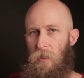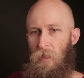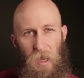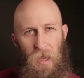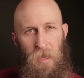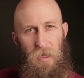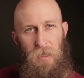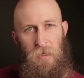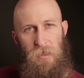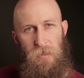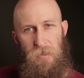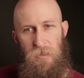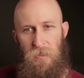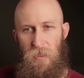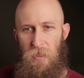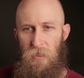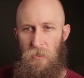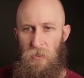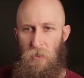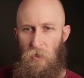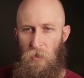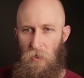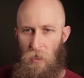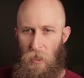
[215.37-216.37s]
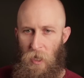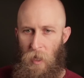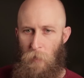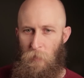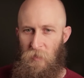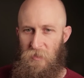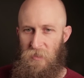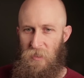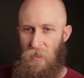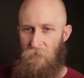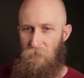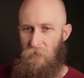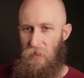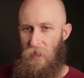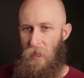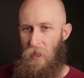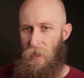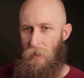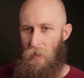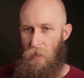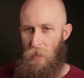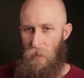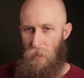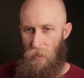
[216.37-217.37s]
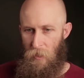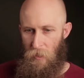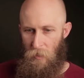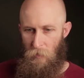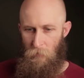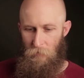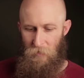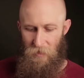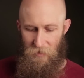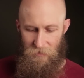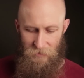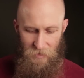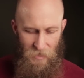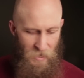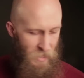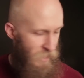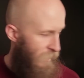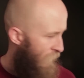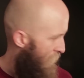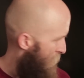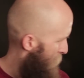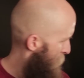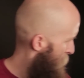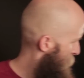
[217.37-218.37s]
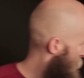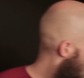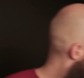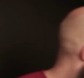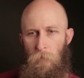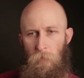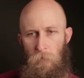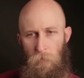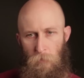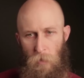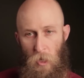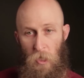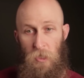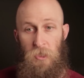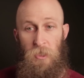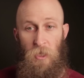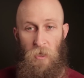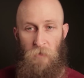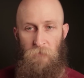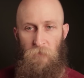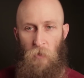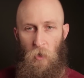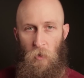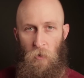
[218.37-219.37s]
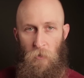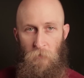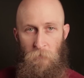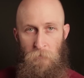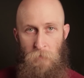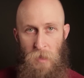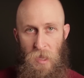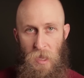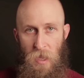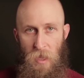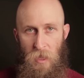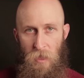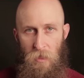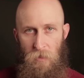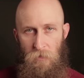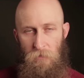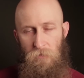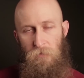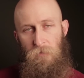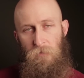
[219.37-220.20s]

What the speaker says: I didn't know to compensate for that. But then Mark took a photo of me